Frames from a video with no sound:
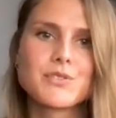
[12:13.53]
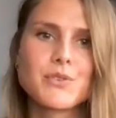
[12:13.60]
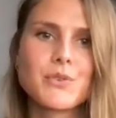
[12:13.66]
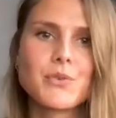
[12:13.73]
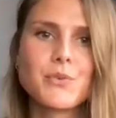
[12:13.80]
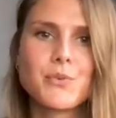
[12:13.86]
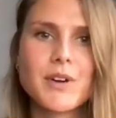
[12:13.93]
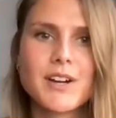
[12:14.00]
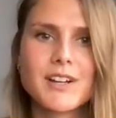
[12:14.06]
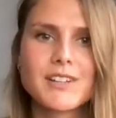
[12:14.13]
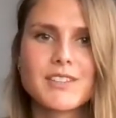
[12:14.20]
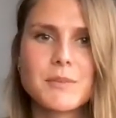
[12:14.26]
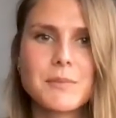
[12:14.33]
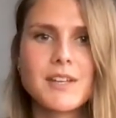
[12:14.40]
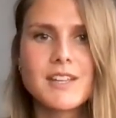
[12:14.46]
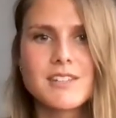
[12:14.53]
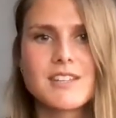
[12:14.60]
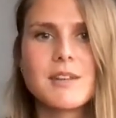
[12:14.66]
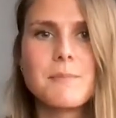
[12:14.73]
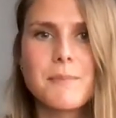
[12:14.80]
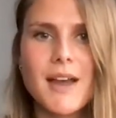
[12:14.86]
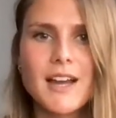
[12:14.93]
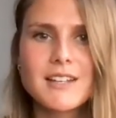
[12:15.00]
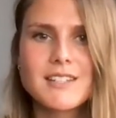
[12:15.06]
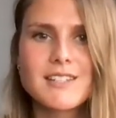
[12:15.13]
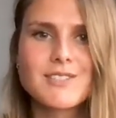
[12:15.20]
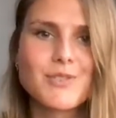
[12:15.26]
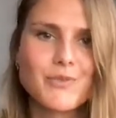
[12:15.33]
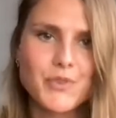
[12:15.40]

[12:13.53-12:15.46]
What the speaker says: So, where the biggest impact is